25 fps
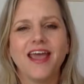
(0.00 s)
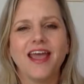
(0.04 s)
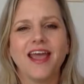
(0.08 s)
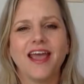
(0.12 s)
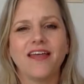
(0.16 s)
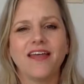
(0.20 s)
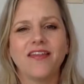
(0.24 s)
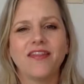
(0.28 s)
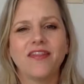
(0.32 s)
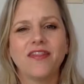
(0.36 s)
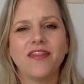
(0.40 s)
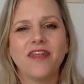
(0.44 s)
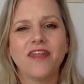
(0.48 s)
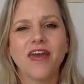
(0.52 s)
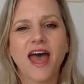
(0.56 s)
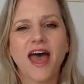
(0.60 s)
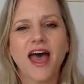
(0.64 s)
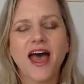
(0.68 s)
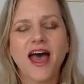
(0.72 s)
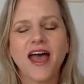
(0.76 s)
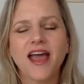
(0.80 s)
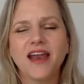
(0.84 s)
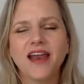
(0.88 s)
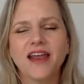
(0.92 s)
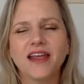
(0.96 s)
And
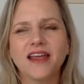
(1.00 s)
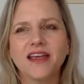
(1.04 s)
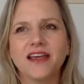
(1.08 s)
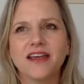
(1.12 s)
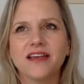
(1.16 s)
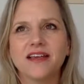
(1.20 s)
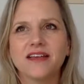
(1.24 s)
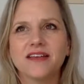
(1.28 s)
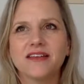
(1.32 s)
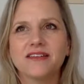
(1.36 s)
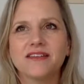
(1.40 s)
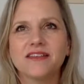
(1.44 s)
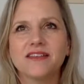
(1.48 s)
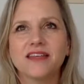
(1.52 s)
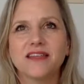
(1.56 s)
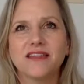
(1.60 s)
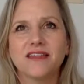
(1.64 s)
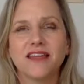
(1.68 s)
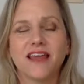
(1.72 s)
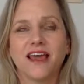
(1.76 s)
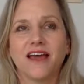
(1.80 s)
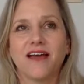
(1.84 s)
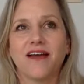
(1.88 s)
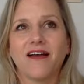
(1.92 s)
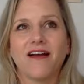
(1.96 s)
that is that
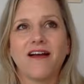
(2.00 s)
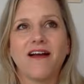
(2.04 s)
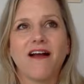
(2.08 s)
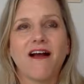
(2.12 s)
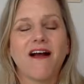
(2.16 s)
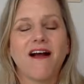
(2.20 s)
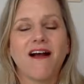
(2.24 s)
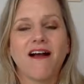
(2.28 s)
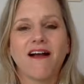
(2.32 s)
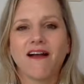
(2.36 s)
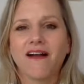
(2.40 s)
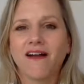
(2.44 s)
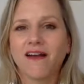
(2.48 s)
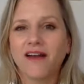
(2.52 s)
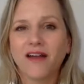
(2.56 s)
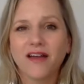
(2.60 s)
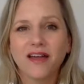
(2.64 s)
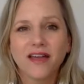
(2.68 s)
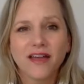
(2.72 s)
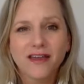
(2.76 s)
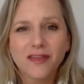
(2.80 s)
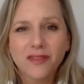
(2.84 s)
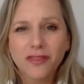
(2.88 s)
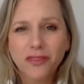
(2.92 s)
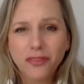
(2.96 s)
there are
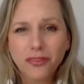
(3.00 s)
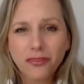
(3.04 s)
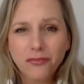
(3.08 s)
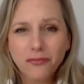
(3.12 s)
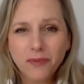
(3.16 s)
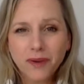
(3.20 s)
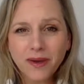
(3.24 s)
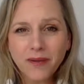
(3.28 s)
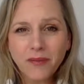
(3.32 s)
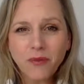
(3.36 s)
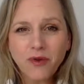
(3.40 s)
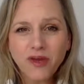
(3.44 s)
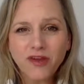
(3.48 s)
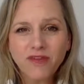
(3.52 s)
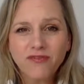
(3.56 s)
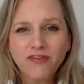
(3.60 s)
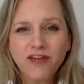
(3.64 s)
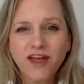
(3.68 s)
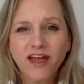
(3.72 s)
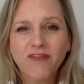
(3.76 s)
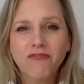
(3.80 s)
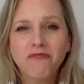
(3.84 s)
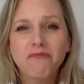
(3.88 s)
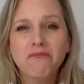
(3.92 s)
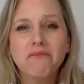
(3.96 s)

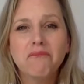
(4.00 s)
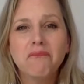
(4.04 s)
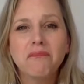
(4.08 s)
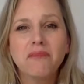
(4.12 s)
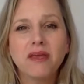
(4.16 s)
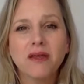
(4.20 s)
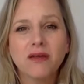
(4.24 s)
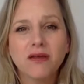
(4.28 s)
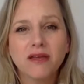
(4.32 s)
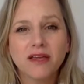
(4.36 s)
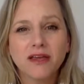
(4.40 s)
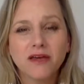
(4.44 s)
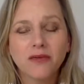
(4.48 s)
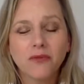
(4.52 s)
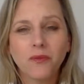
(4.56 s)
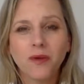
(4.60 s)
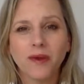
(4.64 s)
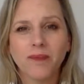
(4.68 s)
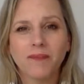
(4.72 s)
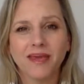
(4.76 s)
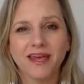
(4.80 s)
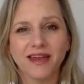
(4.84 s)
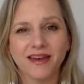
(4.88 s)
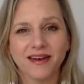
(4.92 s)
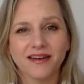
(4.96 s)
3.5 million
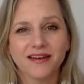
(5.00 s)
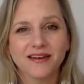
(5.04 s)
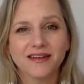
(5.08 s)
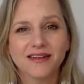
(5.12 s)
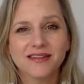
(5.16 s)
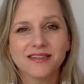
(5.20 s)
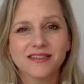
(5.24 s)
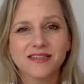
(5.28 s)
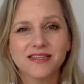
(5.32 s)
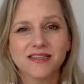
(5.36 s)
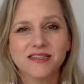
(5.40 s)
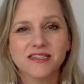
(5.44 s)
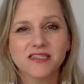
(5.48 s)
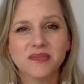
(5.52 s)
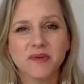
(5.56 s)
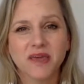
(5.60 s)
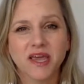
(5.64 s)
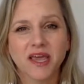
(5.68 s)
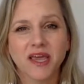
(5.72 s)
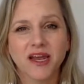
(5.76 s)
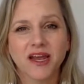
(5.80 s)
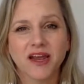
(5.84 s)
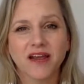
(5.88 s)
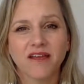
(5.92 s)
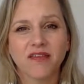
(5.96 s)
women since the
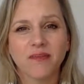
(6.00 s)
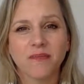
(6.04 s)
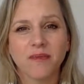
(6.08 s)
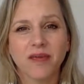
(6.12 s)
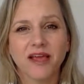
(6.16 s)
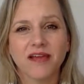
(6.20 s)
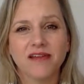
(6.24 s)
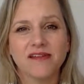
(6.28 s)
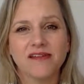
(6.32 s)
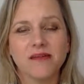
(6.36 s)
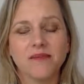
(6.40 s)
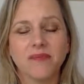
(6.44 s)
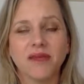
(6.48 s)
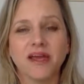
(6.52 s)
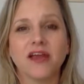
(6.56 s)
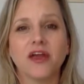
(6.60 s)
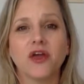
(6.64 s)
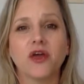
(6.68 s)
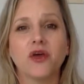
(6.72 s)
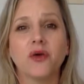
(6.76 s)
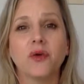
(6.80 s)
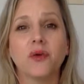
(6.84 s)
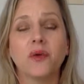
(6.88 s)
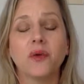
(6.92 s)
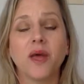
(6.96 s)
beginning of the pandemic
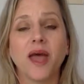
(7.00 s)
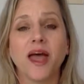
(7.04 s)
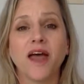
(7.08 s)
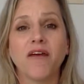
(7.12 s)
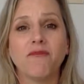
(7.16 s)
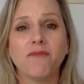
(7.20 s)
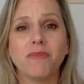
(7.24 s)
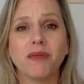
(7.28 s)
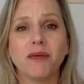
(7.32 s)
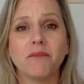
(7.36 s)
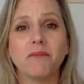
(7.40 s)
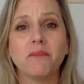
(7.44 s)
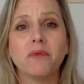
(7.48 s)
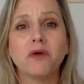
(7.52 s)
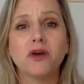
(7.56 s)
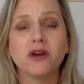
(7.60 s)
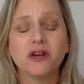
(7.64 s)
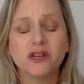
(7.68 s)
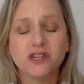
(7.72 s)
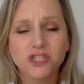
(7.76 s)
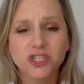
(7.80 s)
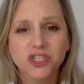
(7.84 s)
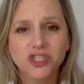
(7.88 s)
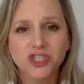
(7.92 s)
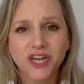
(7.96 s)
who have been
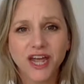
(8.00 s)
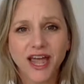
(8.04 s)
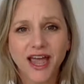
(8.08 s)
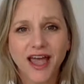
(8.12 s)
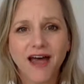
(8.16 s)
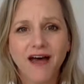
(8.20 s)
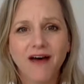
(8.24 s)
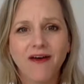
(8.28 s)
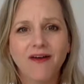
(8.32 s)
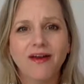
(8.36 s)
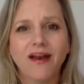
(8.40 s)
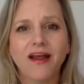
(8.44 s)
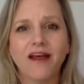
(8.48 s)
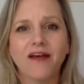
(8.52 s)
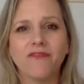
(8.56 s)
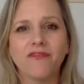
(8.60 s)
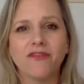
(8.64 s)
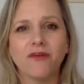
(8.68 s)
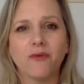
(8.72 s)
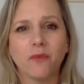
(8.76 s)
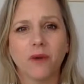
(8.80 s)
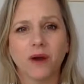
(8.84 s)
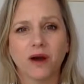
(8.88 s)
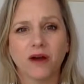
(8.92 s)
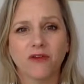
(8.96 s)
pushed out of
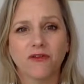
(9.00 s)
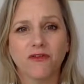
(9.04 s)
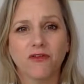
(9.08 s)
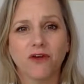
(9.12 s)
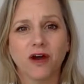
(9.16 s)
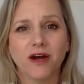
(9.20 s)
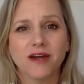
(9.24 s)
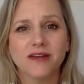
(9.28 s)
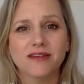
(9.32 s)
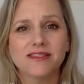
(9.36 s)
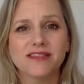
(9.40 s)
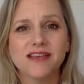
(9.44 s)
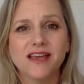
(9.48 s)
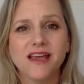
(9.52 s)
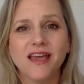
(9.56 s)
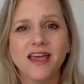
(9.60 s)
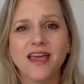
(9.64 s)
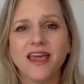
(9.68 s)
the workforce.